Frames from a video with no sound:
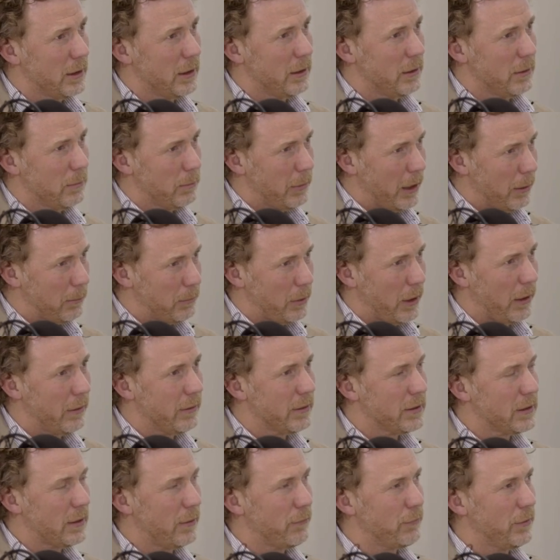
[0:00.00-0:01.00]
and being
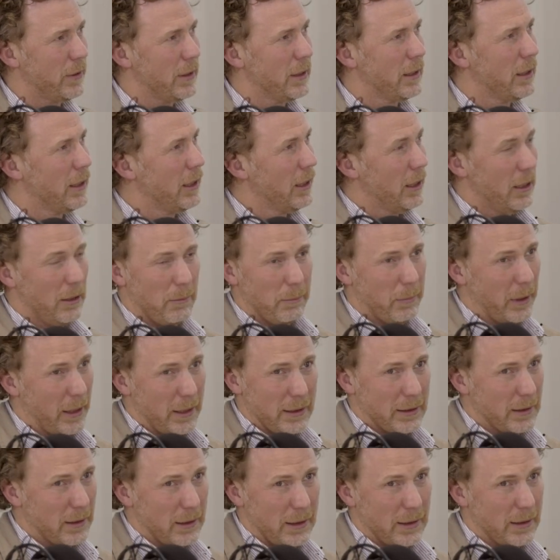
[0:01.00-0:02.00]
proud of something.
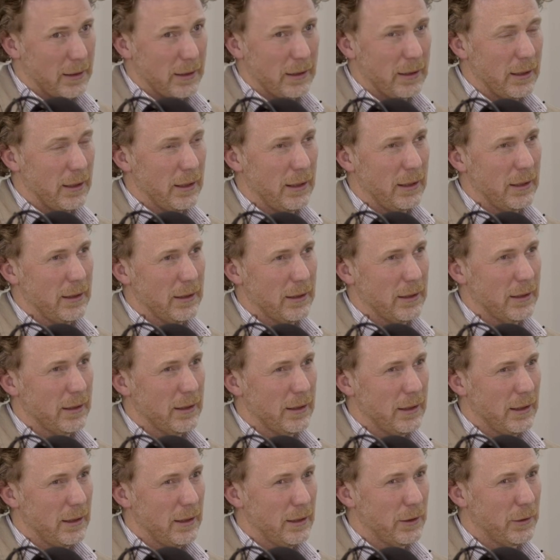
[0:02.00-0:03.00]
But it's
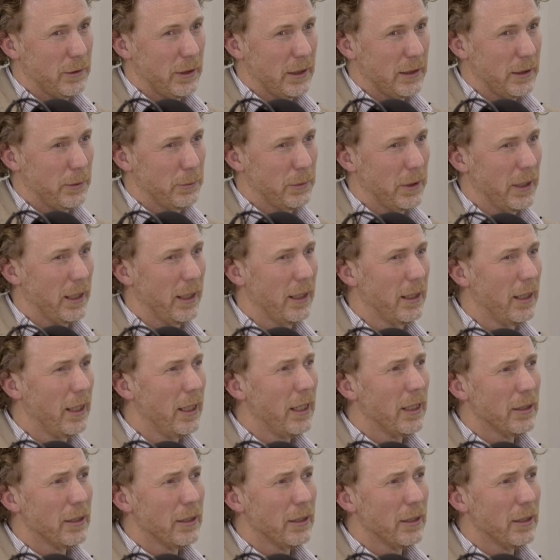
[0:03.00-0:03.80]
interesting with that.